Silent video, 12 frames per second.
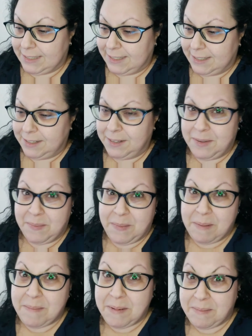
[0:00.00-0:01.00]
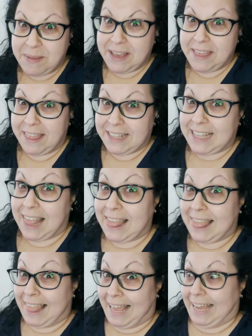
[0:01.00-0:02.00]
Oh, mamma mia, that's a
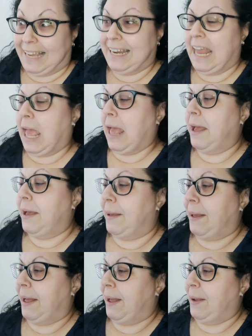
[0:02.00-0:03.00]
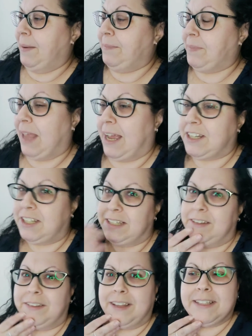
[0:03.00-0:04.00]
lot. Um,
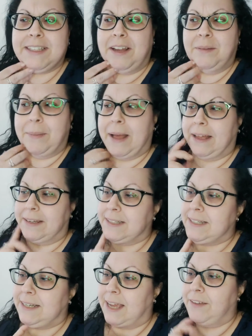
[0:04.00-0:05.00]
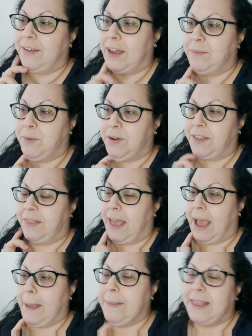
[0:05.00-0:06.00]
actually, no, that's not bad. I've had more than
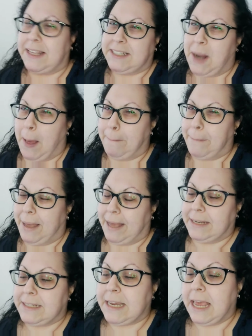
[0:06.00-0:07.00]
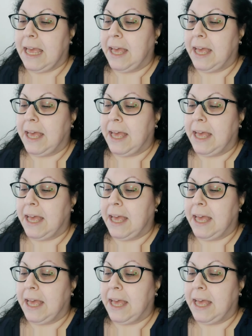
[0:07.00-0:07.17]
that. That's not bad.